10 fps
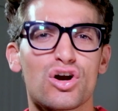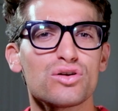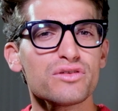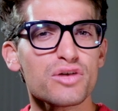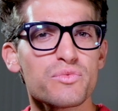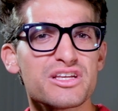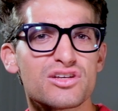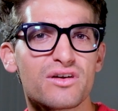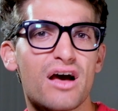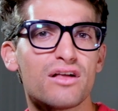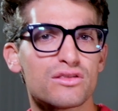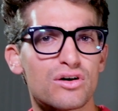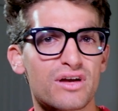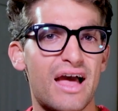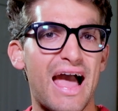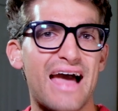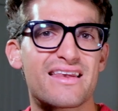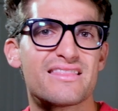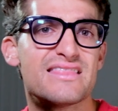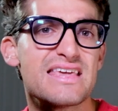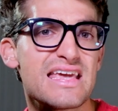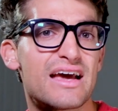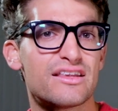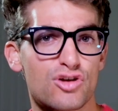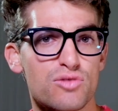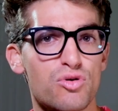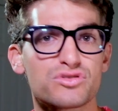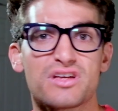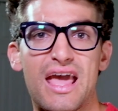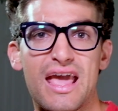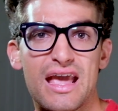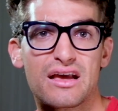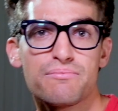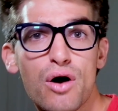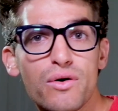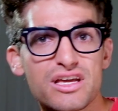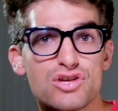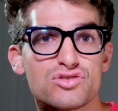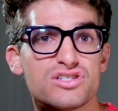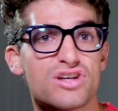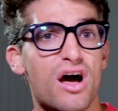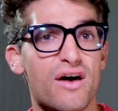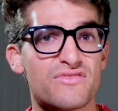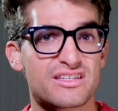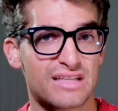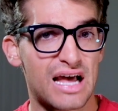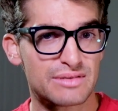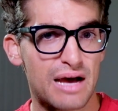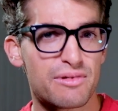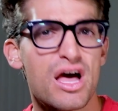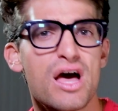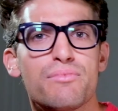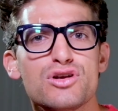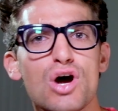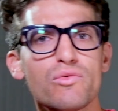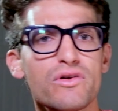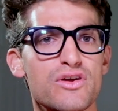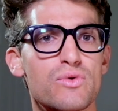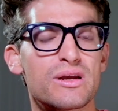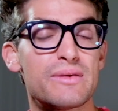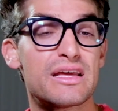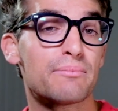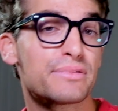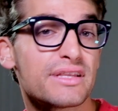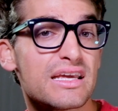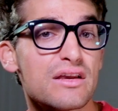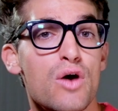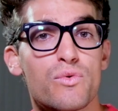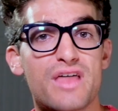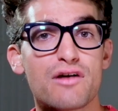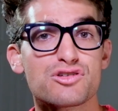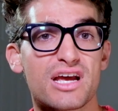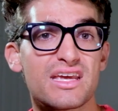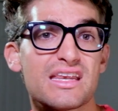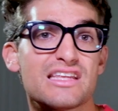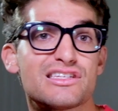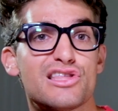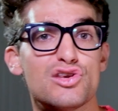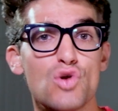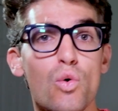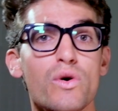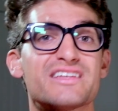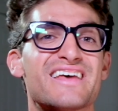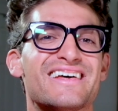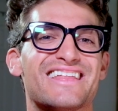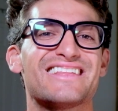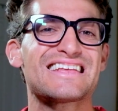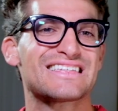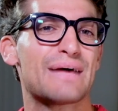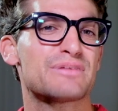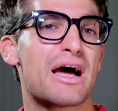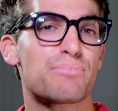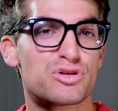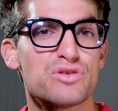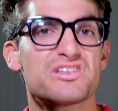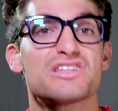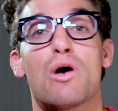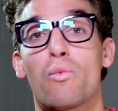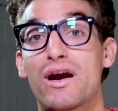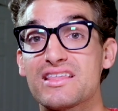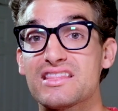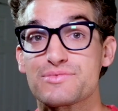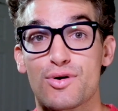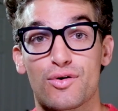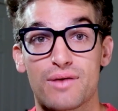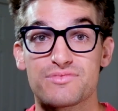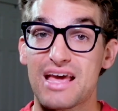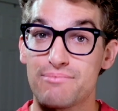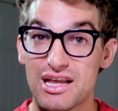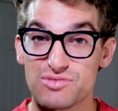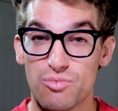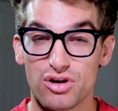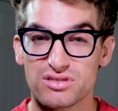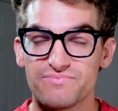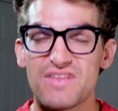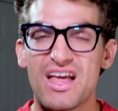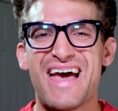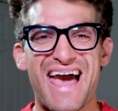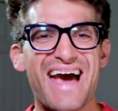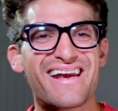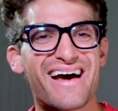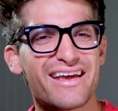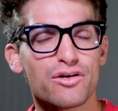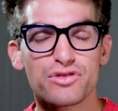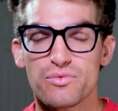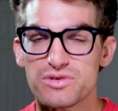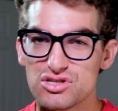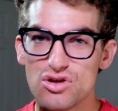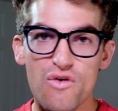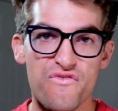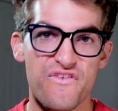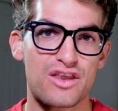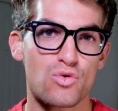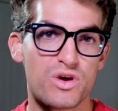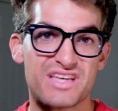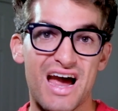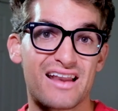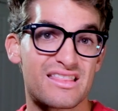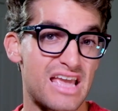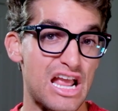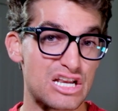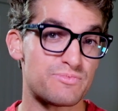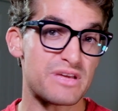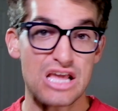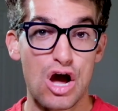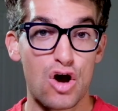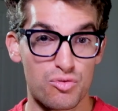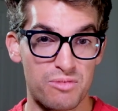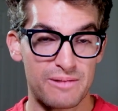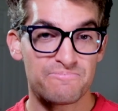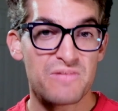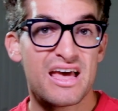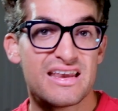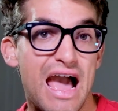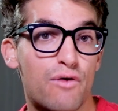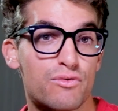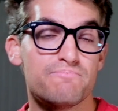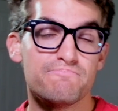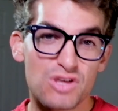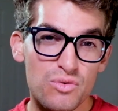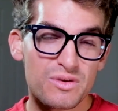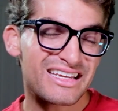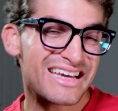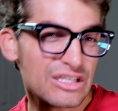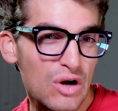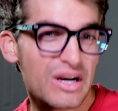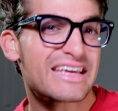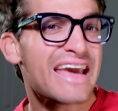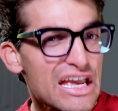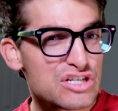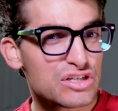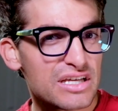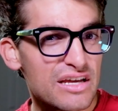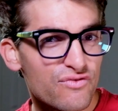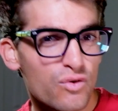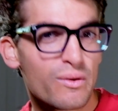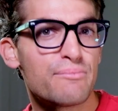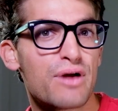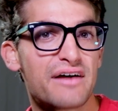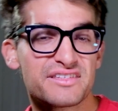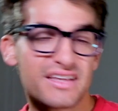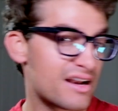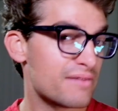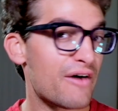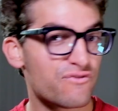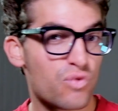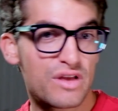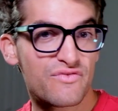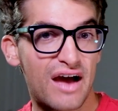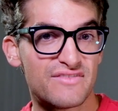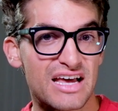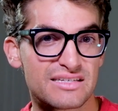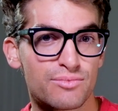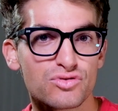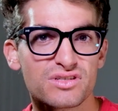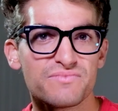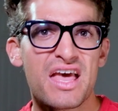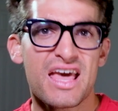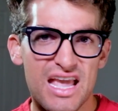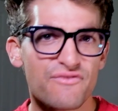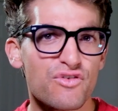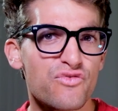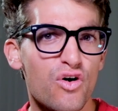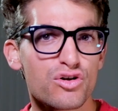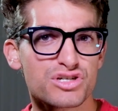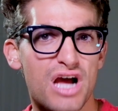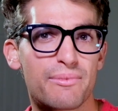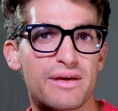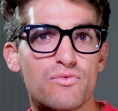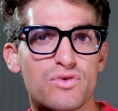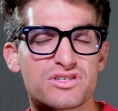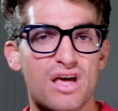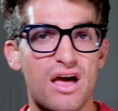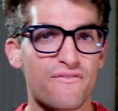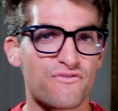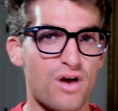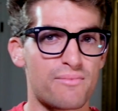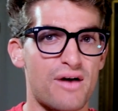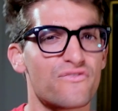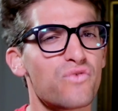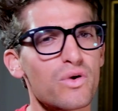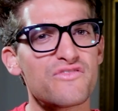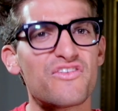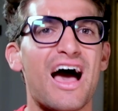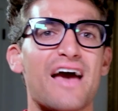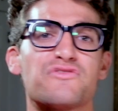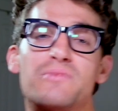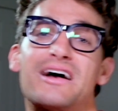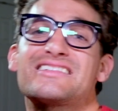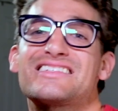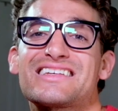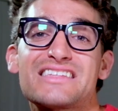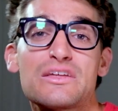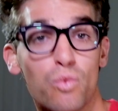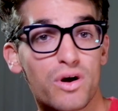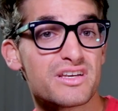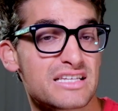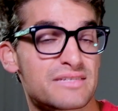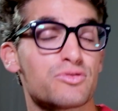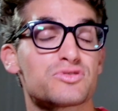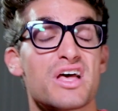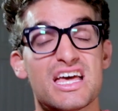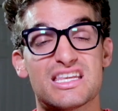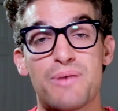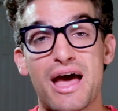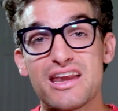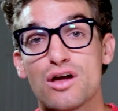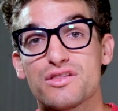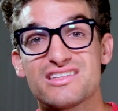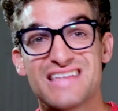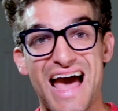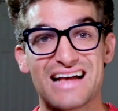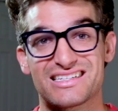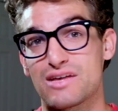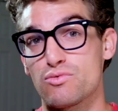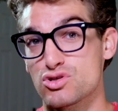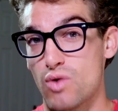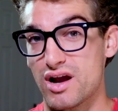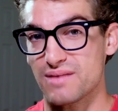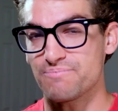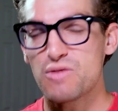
Earlier, we took a look at the thermals and component usage of this laptop, but no review would be complete without checking into the noise that this laptop produces while running these programs and benchmarks. At idle, there was no fan noise out of the H P Omen. Now, they're kicked on occasionally for web browsing at about forty-five decibels, and for Photoshop, it was from forty-five to about sixty-one decibels, depending on the task it was running.